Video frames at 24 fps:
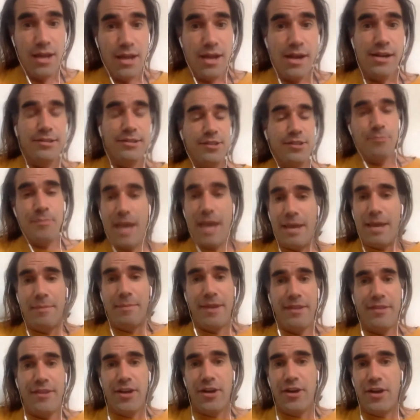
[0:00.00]
So
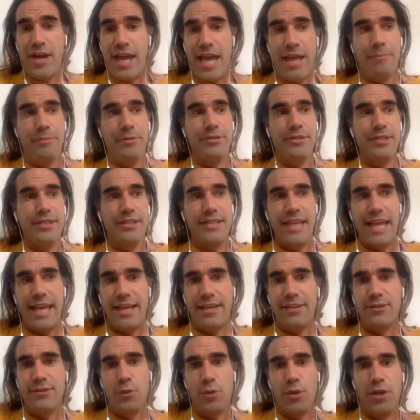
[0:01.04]
maybe they're able to
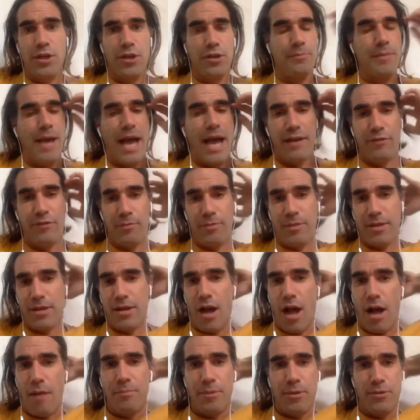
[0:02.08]
take soil back from the
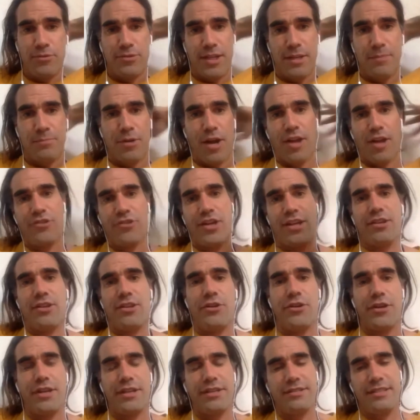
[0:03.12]
composting project
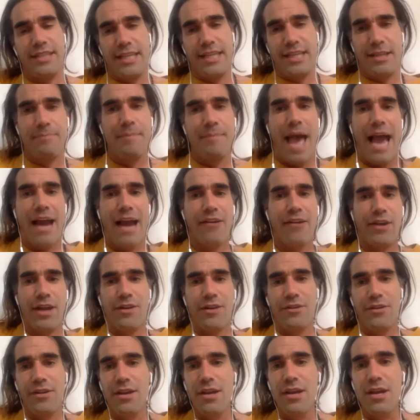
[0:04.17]
that you can see in the
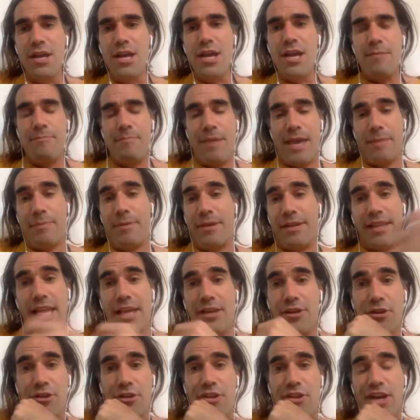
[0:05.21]
background. Maybe
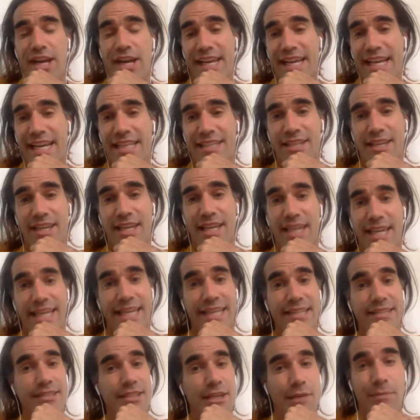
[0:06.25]
later they're going to get to
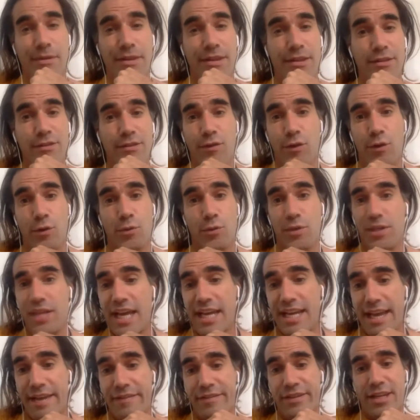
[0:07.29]
eat some of this food
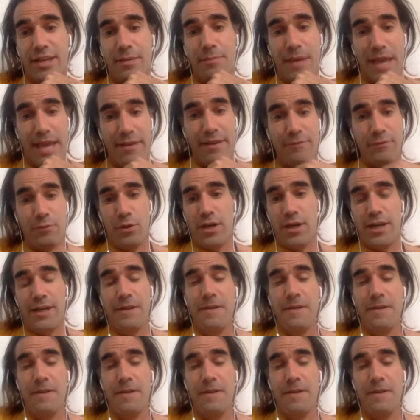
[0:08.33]
without having to pay for it.